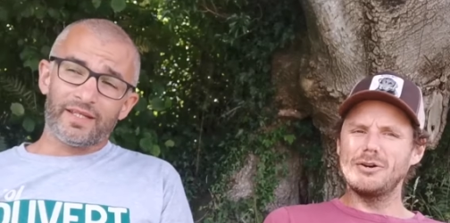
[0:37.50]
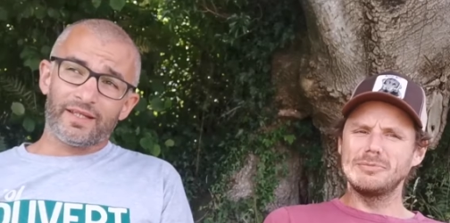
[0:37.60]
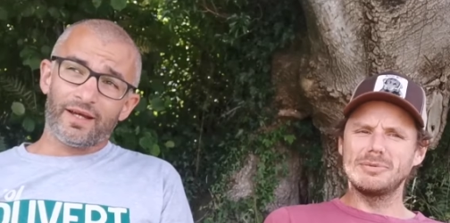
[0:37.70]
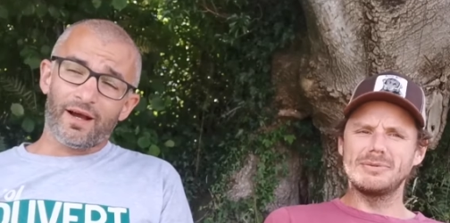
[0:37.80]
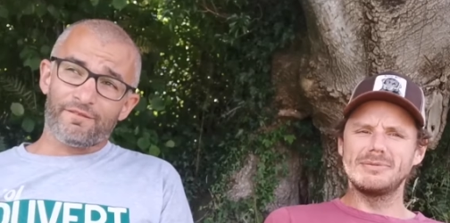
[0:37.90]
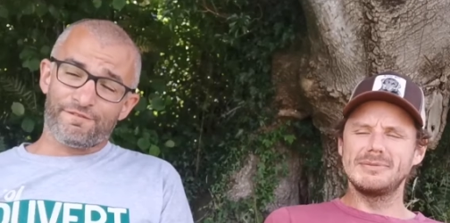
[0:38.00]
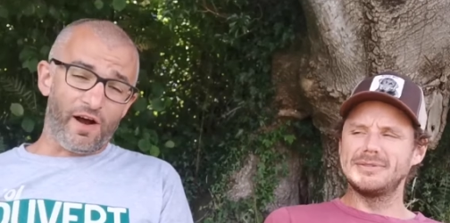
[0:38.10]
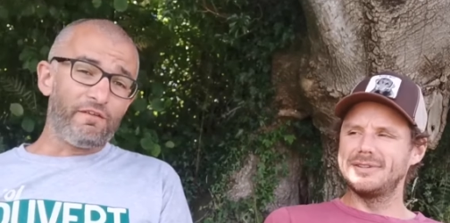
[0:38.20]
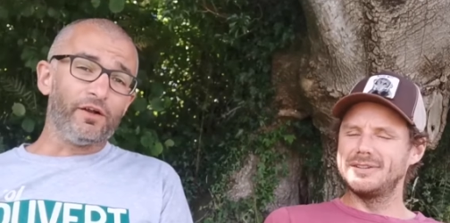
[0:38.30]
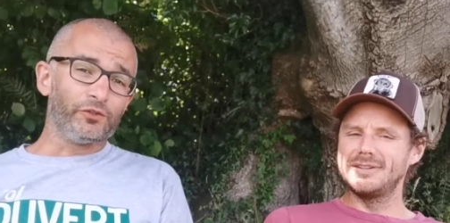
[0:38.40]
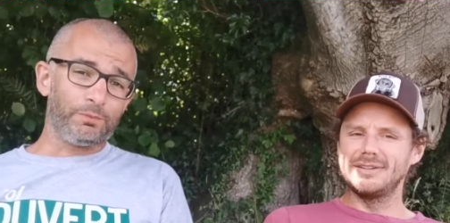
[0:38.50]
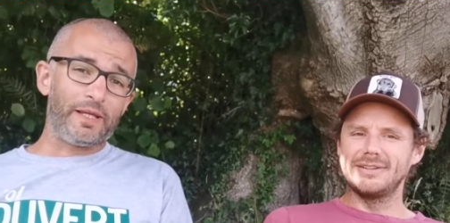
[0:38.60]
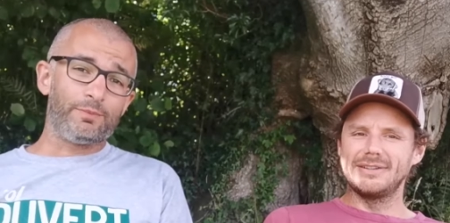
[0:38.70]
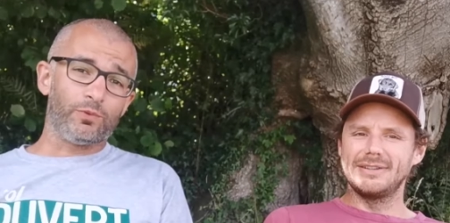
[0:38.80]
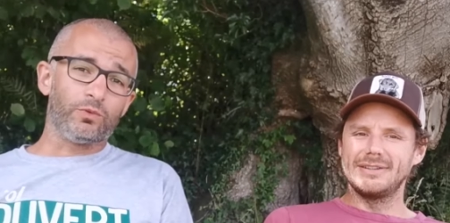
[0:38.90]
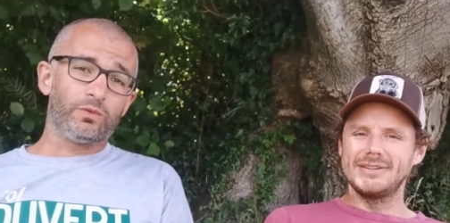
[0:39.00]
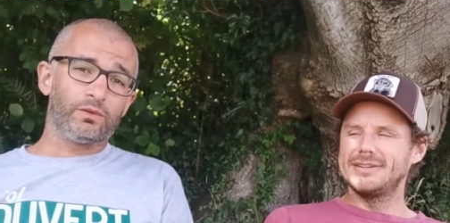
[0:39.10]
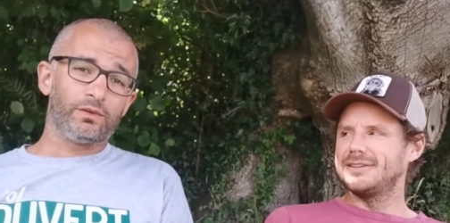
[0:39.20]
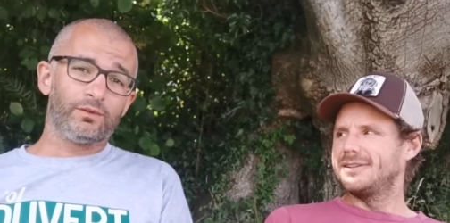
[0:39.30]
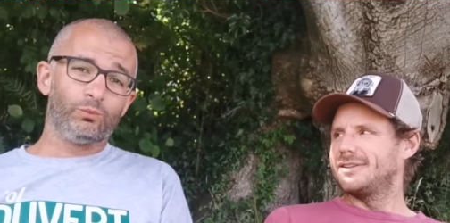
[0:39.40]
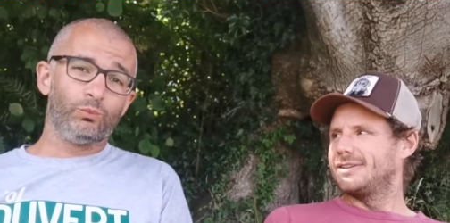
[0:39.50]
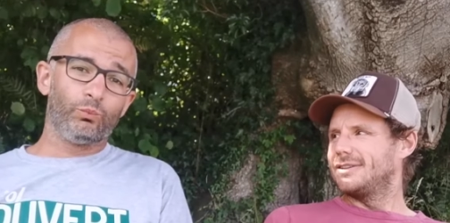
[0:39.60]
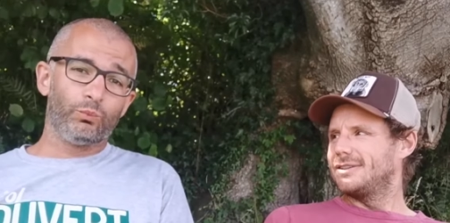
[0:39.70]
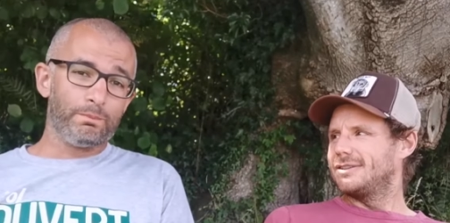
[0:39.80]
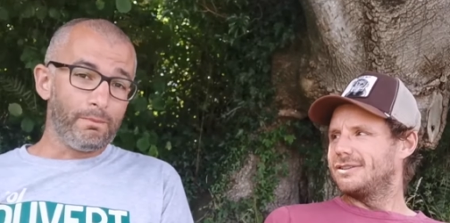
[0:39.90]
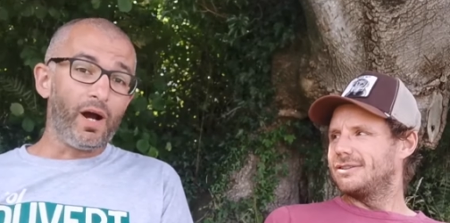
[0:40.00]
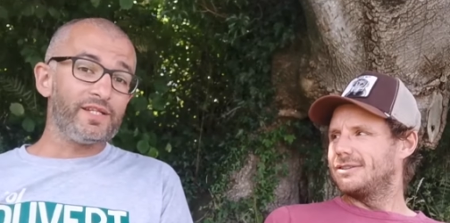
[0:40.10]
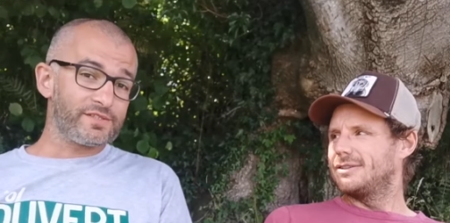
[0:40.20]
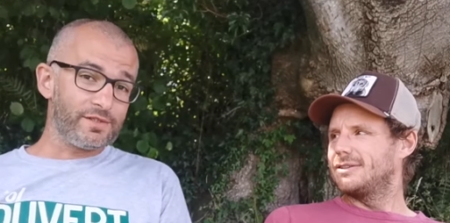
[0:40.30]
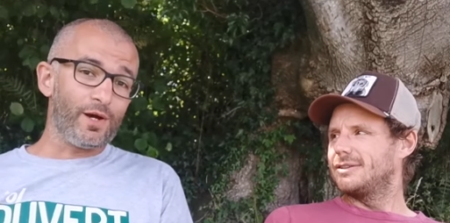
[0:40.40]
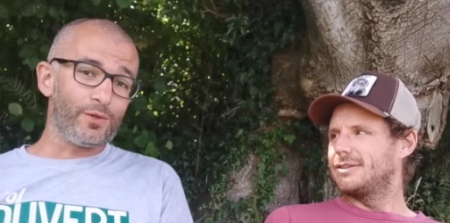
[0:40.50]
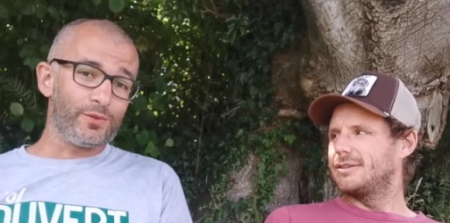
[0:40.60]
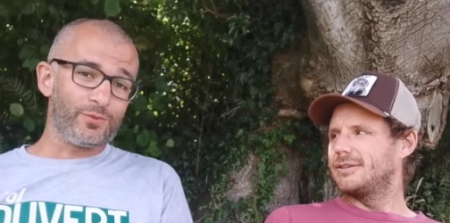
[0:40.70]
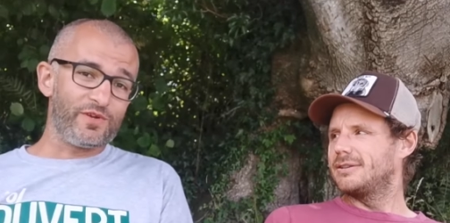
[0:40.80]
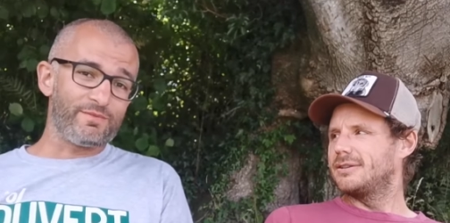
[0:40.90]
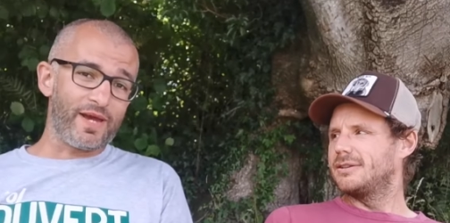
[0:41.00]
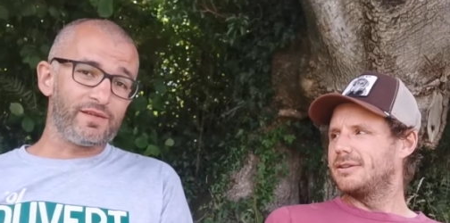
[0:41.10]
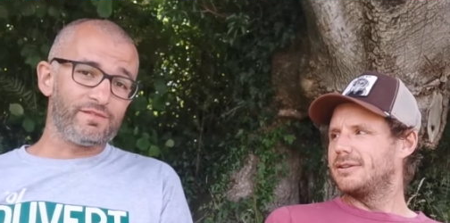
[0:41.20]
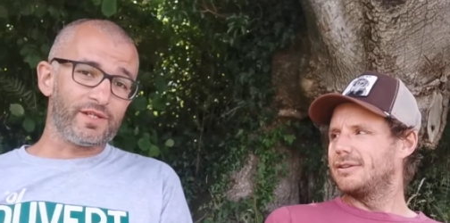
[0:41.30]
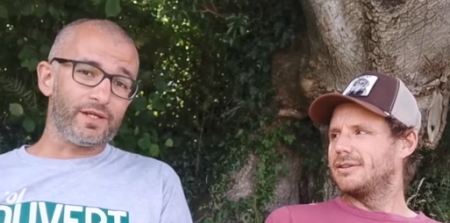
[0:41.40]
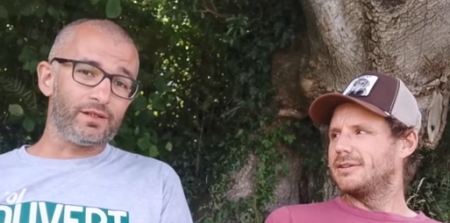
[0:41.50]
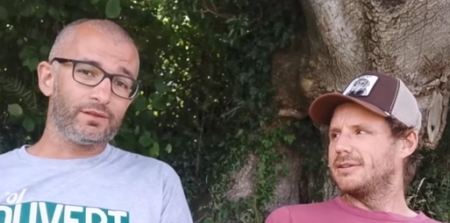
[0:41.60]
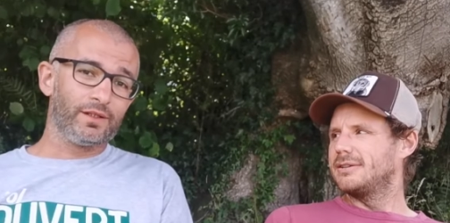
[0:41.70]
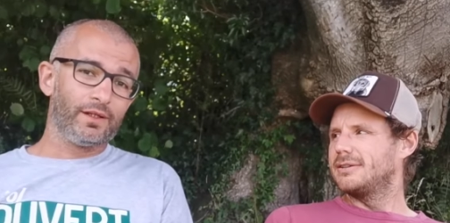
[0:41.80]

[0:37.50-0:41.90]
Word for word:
Speaker 1: I hope. 500 people might know that we've made a video.